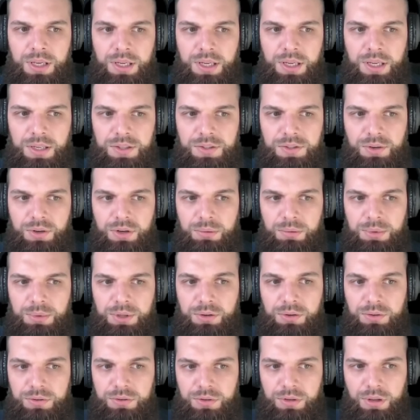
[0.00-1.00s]
it's going to be
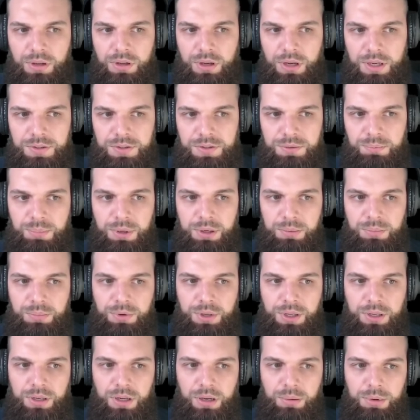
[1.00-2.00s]
utilized, people
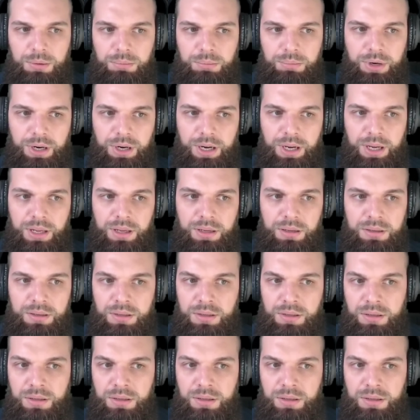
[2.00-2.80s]
can come and pray.